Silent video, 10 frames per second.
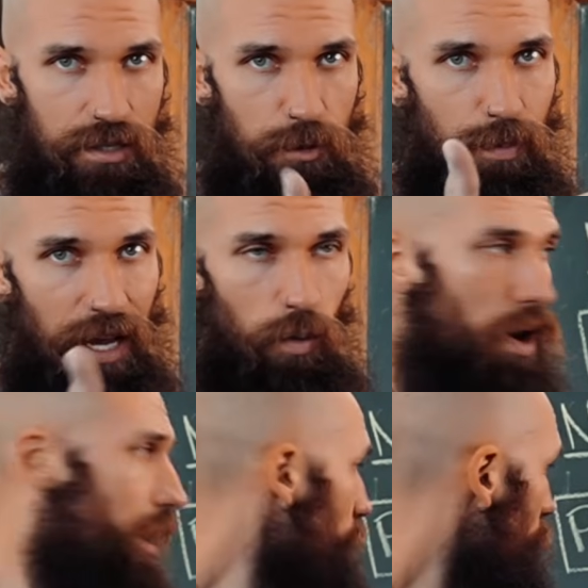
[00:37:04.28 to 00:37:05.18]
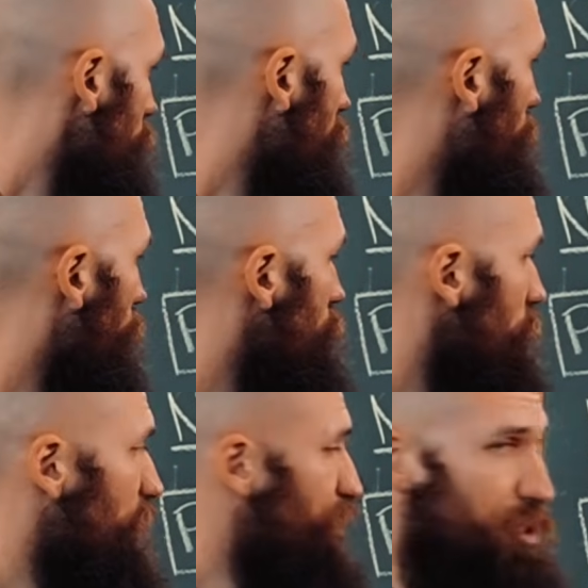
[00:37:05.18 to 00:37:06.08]
this plant want? Emergent
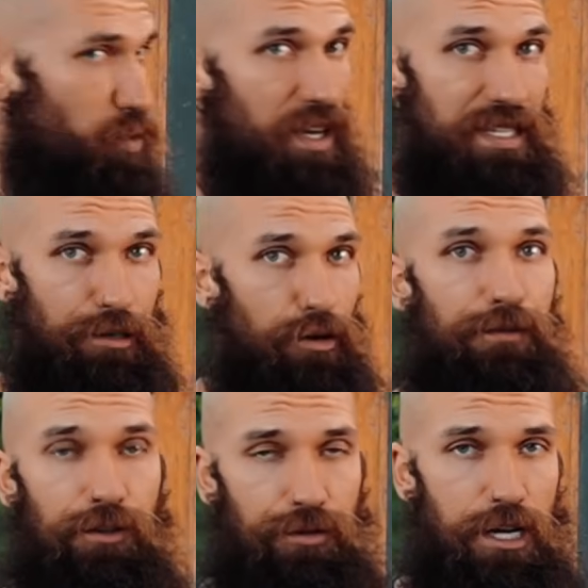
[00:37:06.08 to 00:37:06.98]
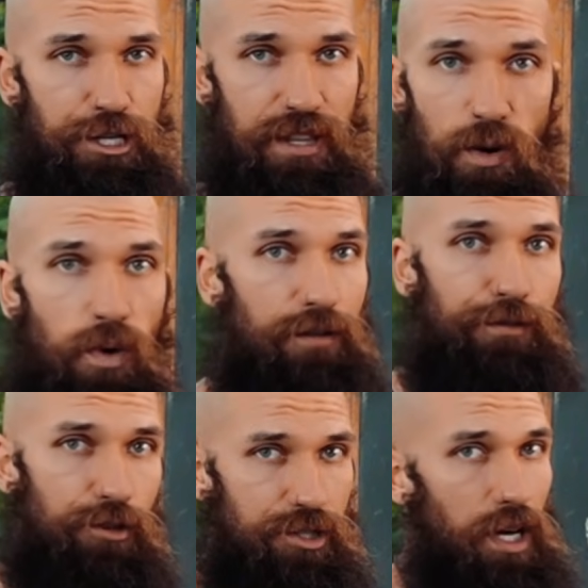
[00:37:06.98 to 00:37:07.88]
species want zero filtration. They want
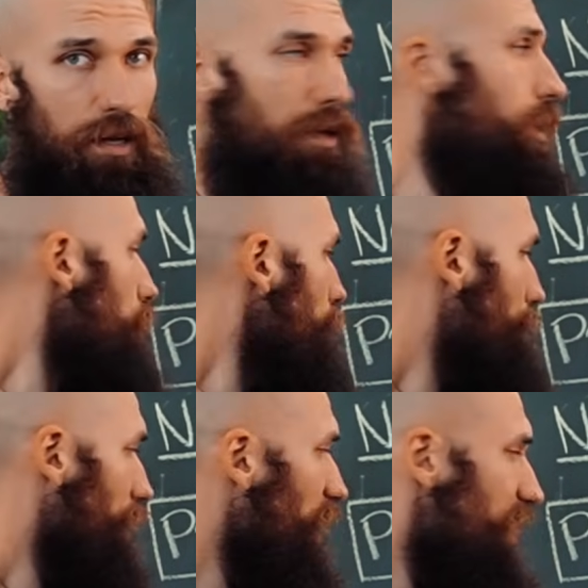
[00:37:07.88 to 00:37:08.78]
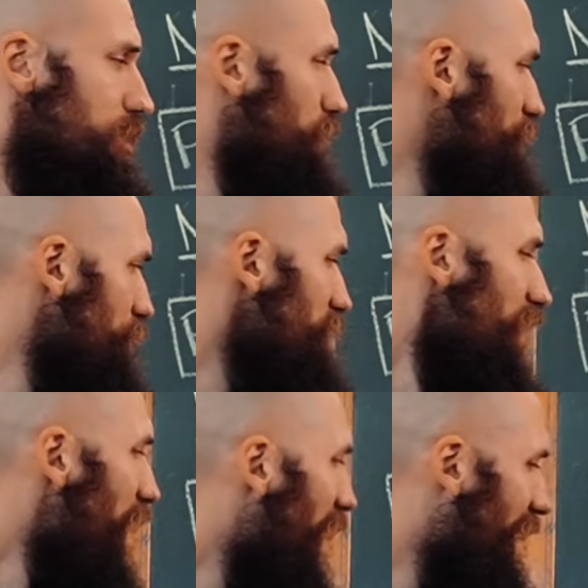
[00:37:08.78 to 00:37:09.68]
full sun. But a lot of species,
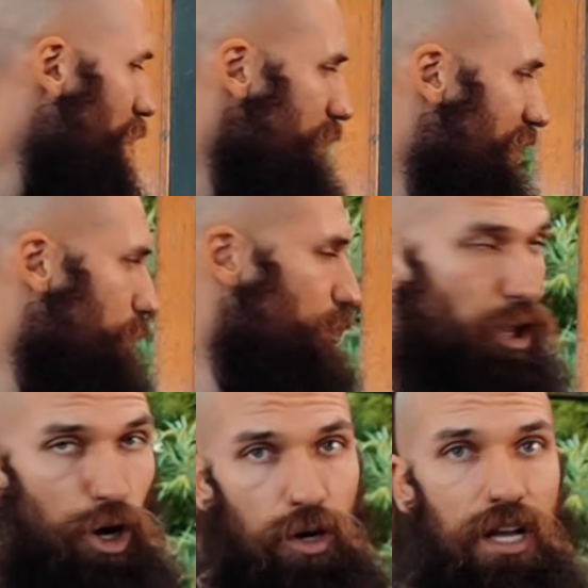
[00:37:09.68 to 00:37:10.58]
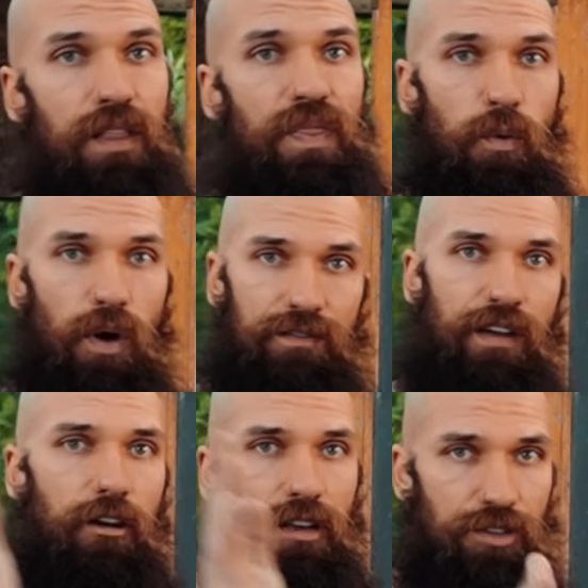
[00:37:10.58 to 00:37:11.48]
high, medium, and low, they want
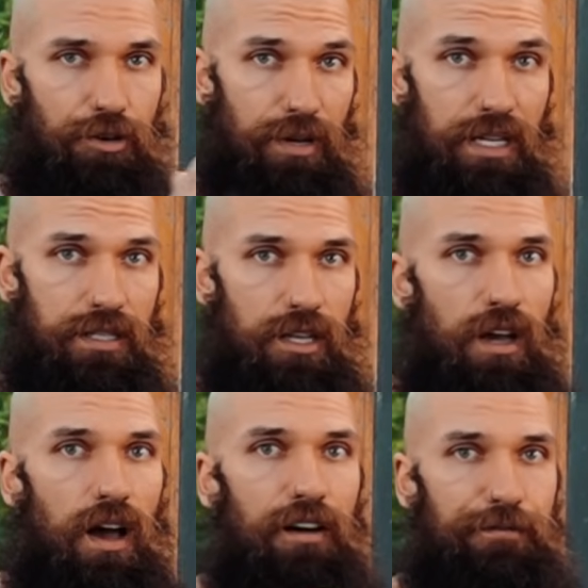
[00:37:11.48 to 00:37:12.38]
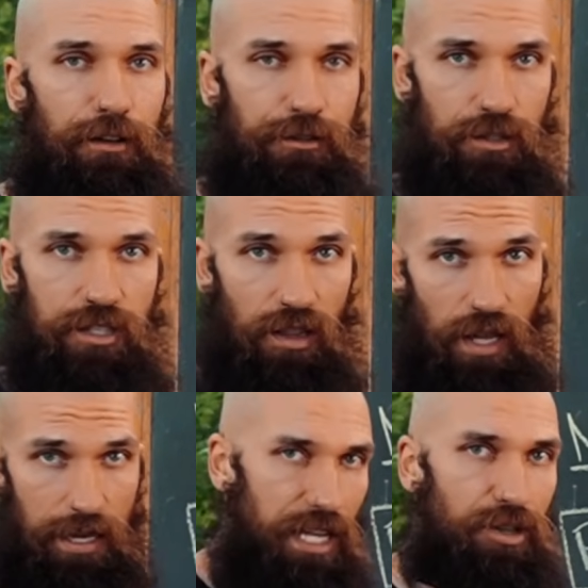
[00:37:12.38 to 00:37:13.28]
varying degrees of filtered
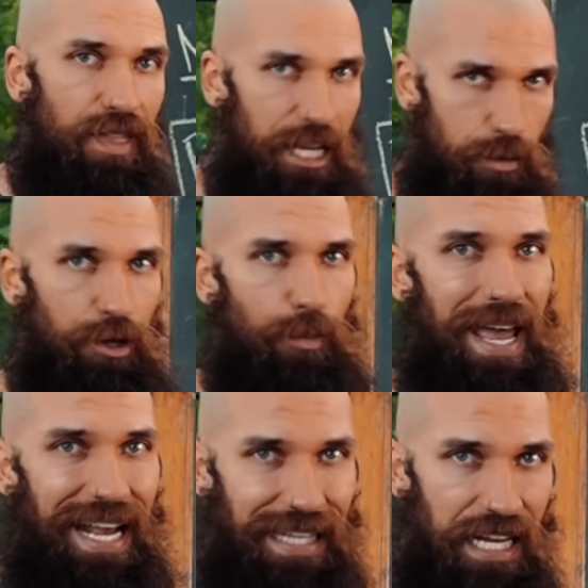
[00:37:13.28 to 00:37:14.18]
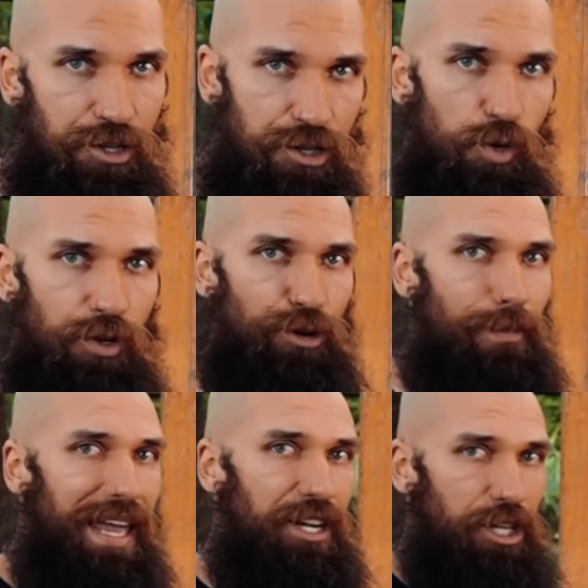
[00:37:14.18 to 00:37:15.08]
sunlight. And so that's what you're paying attention to when you're
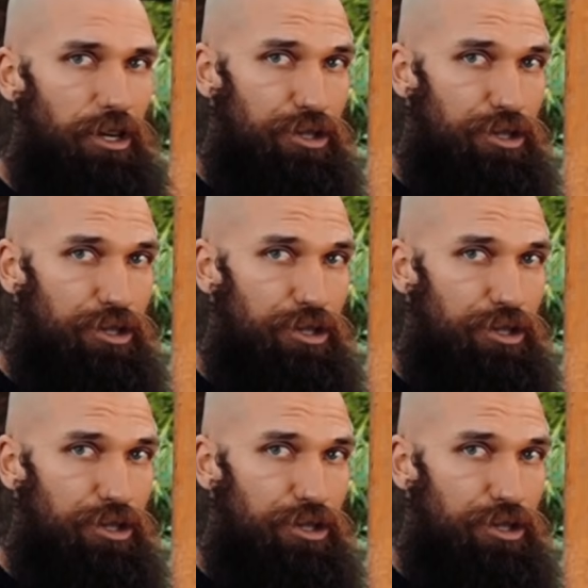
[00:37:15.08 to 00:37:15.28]
managing your